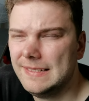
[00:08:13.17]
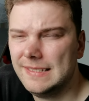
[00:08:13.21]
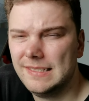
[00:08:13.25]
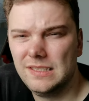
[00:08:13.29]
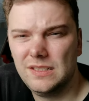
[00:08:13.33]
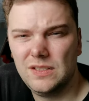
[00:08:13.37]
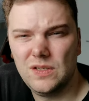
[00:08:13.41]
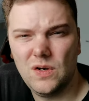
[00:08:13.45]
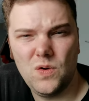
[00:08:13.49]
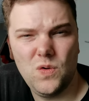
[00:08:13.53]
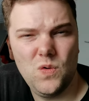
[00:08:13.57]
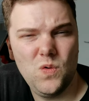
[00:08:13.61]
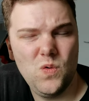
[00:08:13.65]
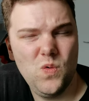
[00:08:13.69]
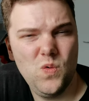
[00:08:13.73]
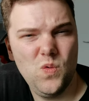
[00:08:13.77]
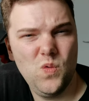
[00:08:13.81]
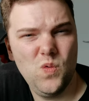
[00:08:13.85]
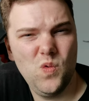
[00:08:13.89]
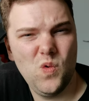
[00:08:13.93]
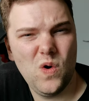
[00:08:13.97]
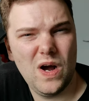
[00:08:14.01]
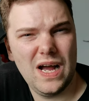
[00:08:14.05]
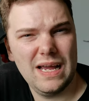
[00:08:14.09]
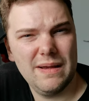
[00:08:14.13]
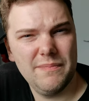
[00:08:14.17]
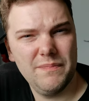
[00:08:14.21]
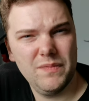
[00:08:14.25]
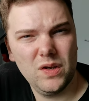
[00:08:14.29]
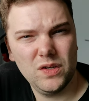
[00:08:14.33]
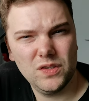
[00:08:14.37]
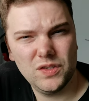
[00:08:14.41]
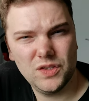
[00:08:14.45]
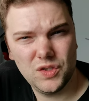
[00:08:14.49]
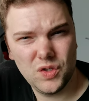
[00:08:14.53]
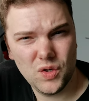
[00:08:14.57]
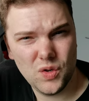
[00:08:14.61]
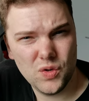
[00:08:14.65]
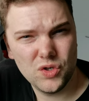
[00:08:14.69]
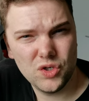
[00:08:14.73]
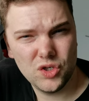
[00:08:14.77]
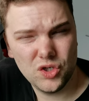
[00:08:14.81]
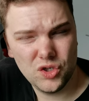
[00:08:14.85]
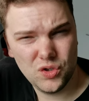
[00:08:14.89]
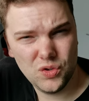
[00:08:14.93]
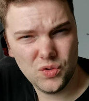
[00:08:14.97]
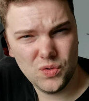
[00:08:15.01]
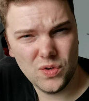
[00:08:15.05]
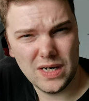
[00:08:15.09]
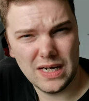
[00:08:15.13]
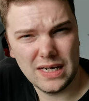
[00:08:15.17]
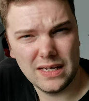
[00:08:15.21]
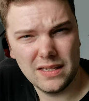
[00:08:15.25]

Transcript: So I'm not so sure.